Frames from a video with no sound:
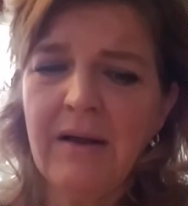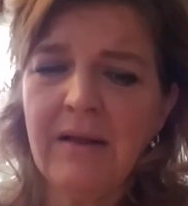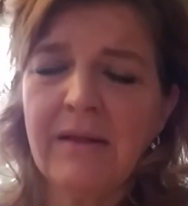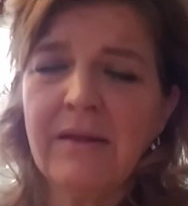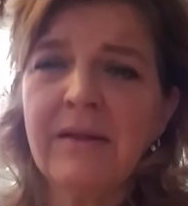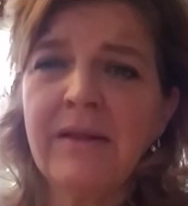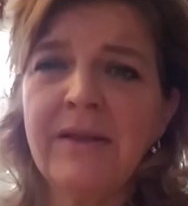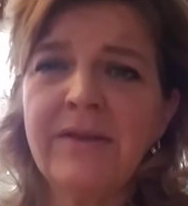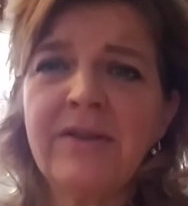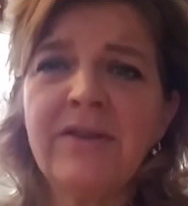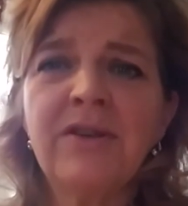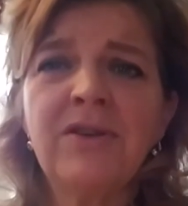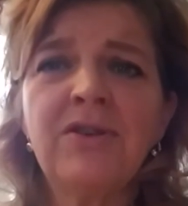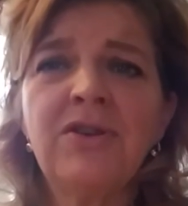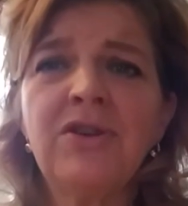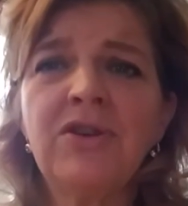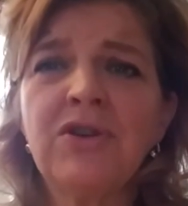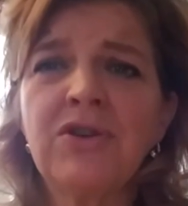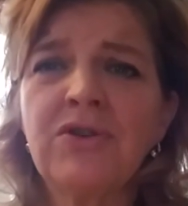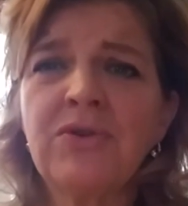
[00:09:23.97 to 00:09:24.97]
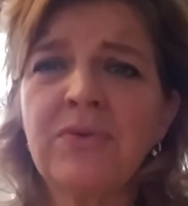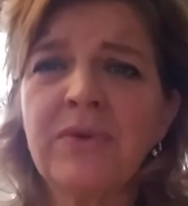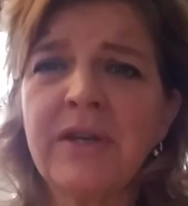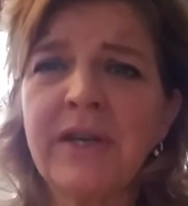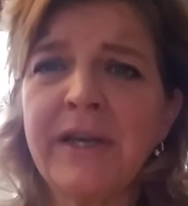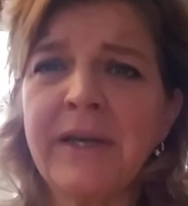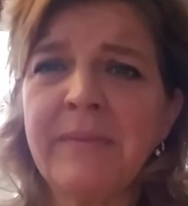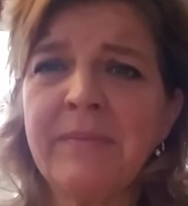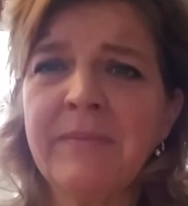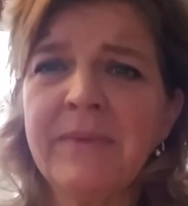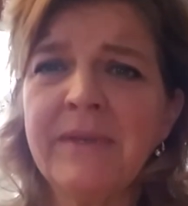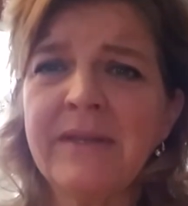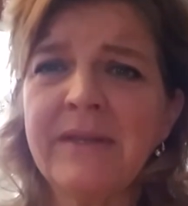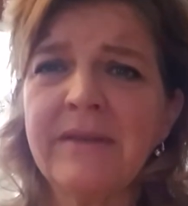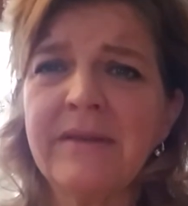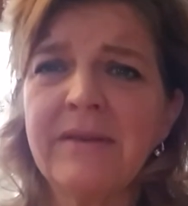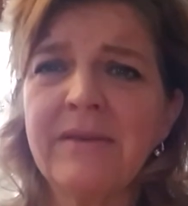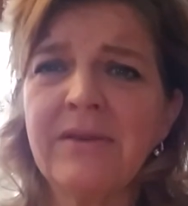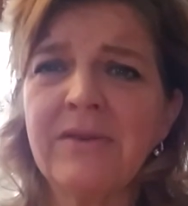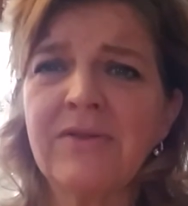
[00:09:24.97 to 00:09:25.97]
Listening to your
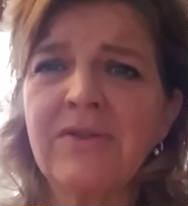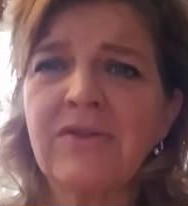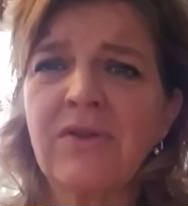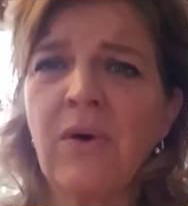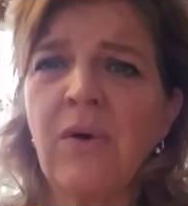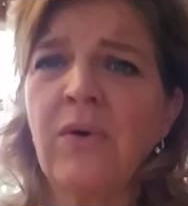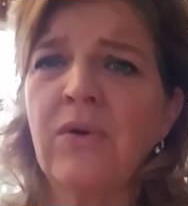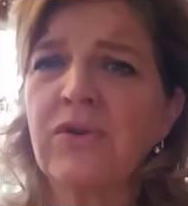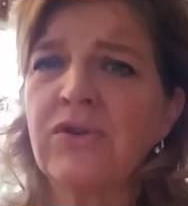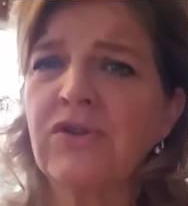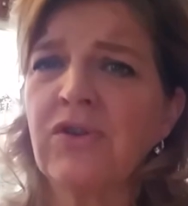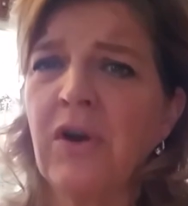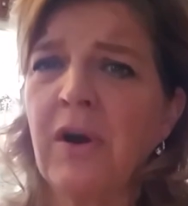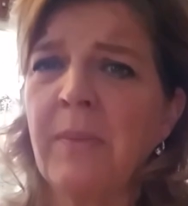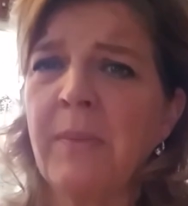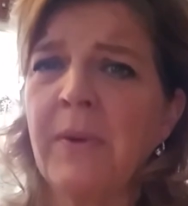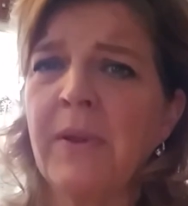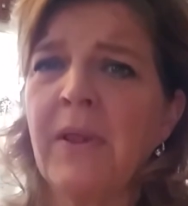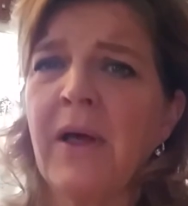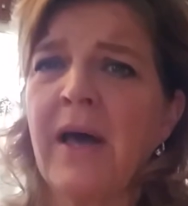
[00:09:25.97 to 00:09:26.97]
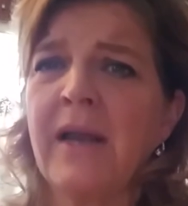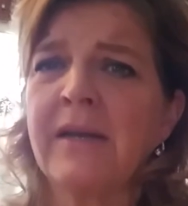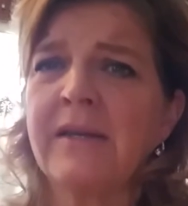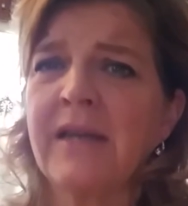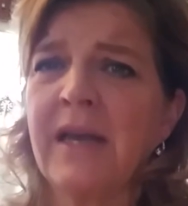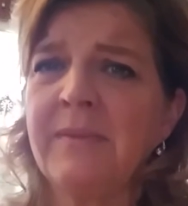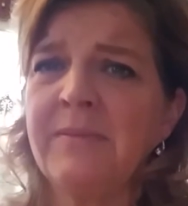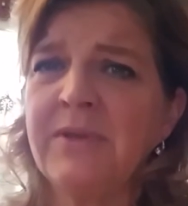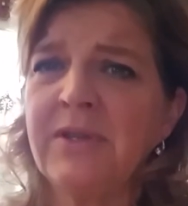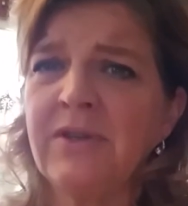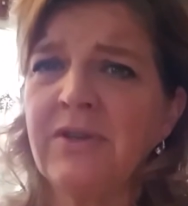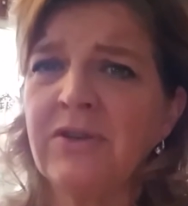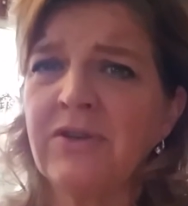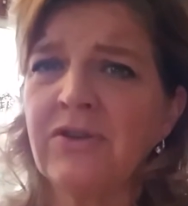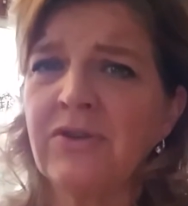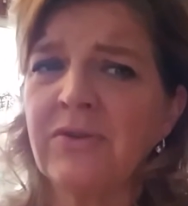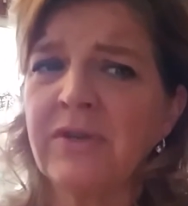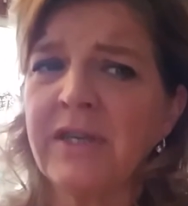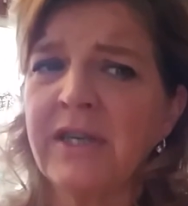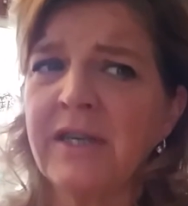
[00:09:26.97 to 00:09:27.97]
dreams. Your soul will show up a lot of times in your
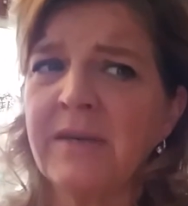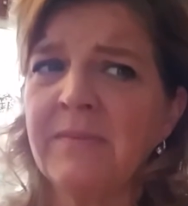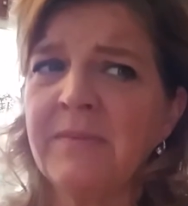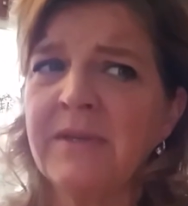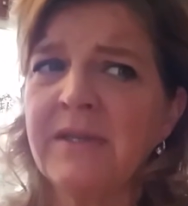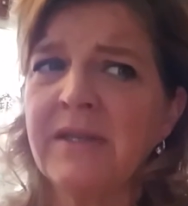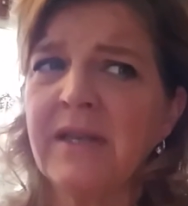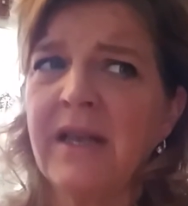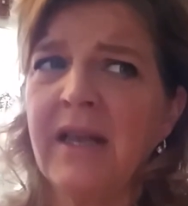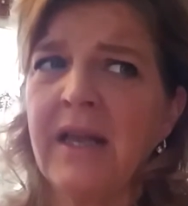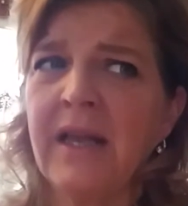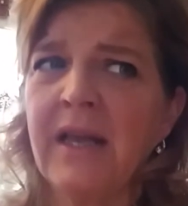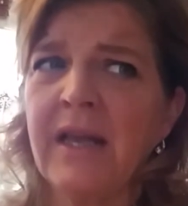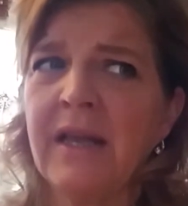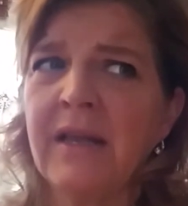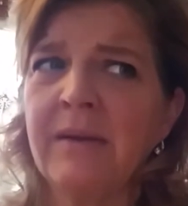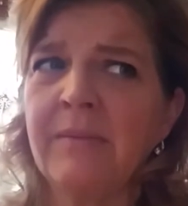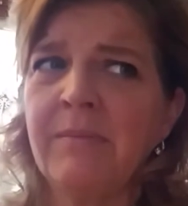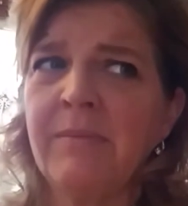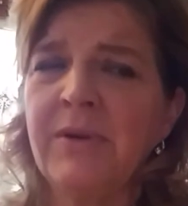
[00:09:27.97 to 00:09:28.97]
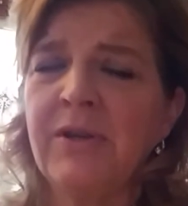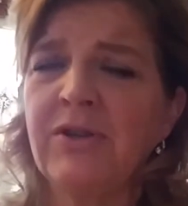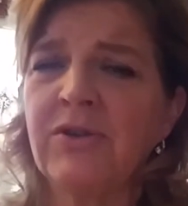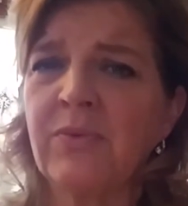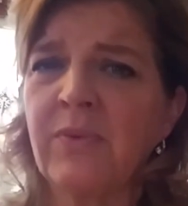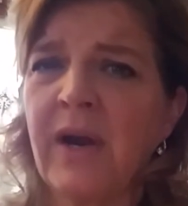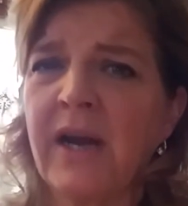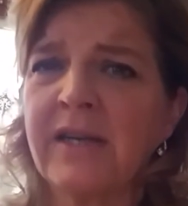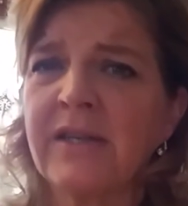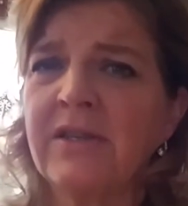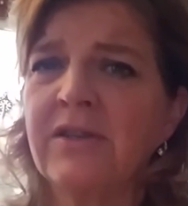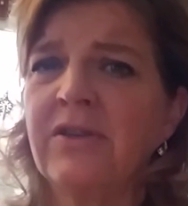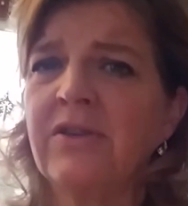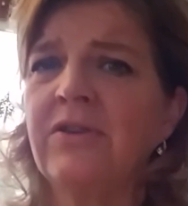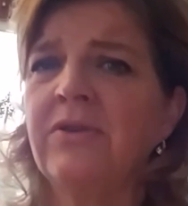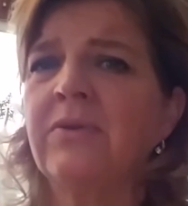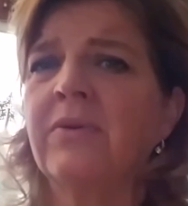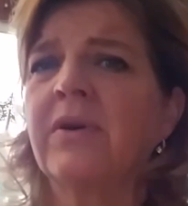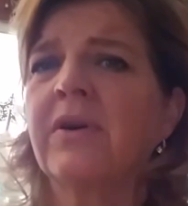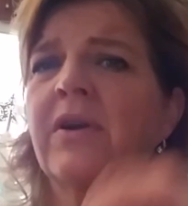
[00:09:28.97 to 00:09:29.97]
dreams and be directing
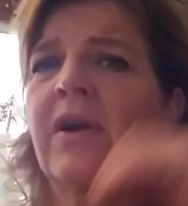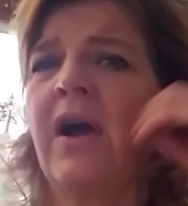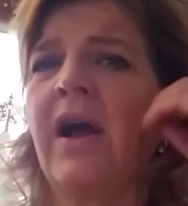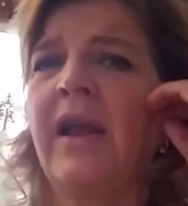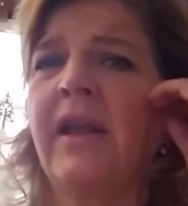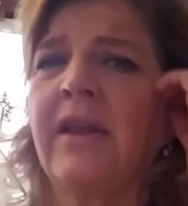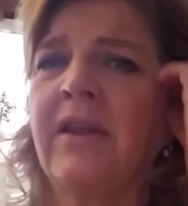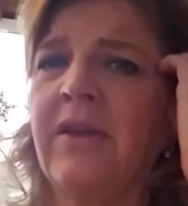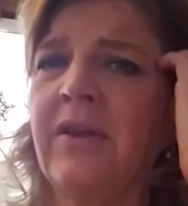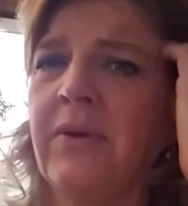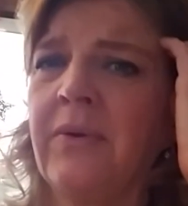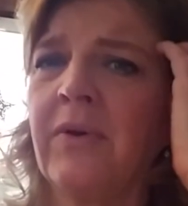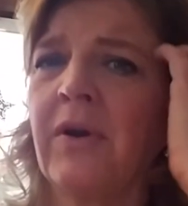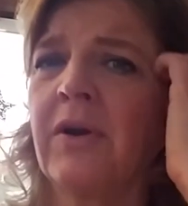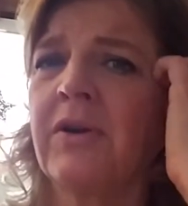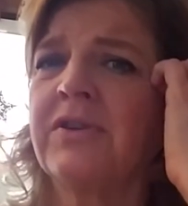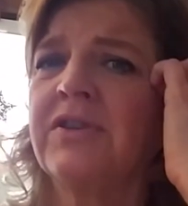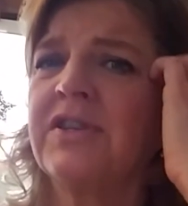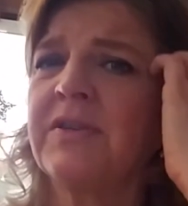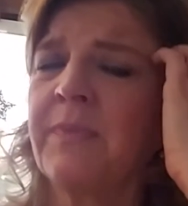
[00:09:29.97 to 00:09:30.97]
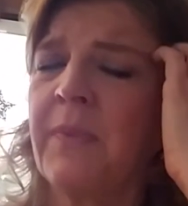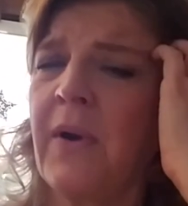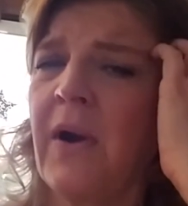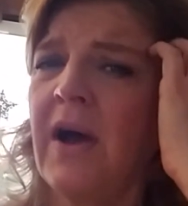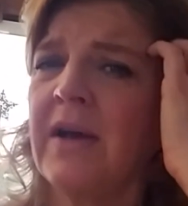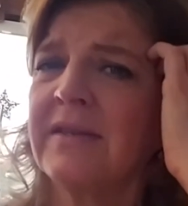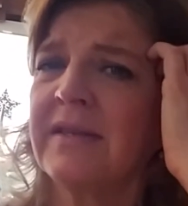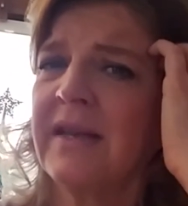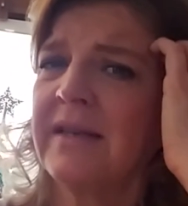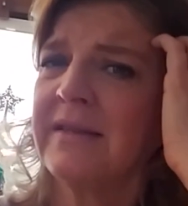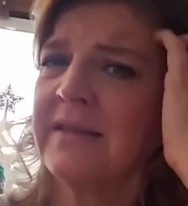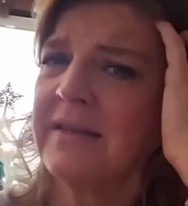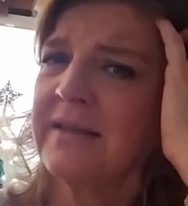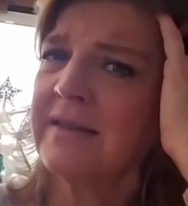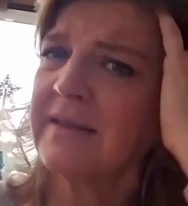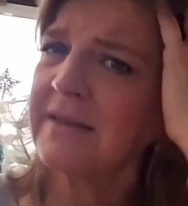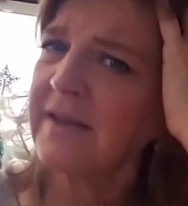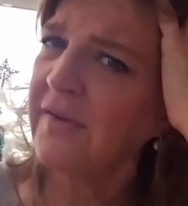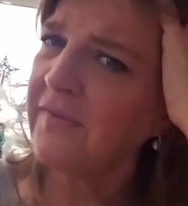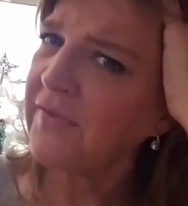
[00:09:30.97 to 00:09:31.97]
you or guiding you or just processing
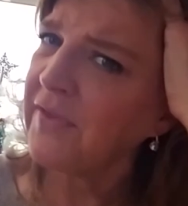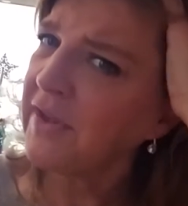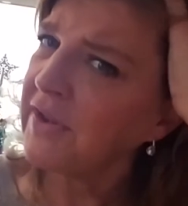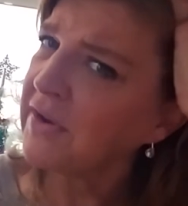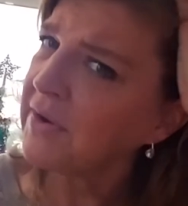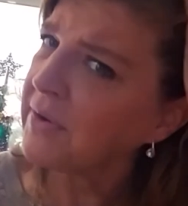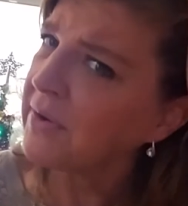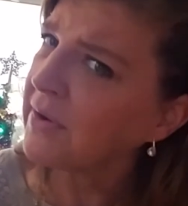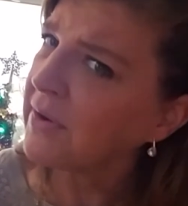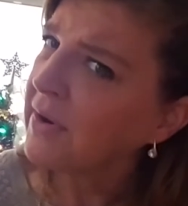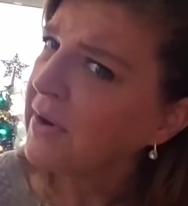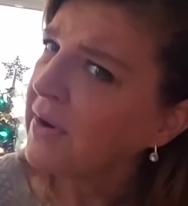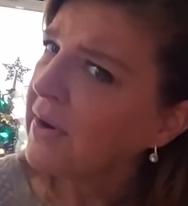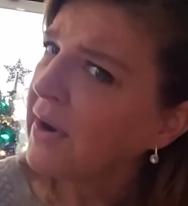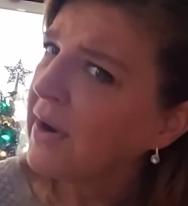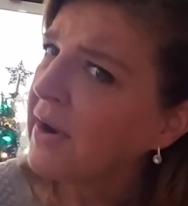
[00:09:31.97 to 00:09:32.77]
stuff that you're